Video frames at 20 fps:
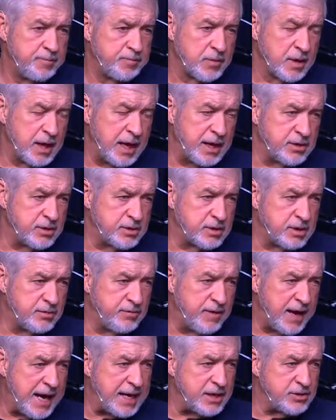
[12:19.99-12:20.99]
I just
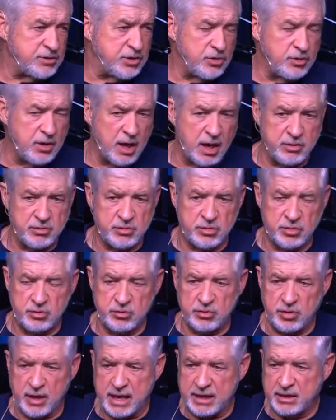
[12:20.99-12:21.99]
advise you not to
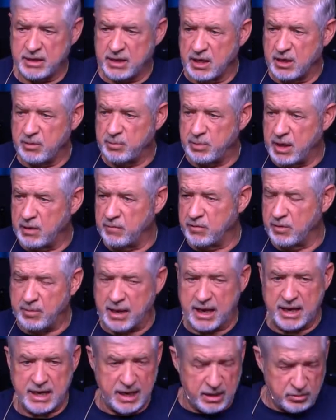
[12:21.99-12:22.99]
try to keep
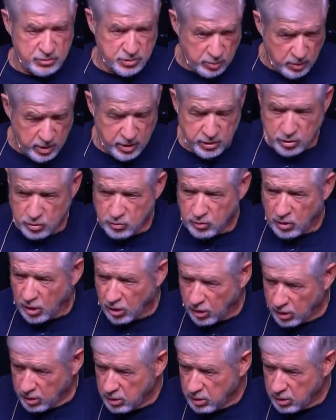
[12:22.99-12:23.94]
everybody else where you are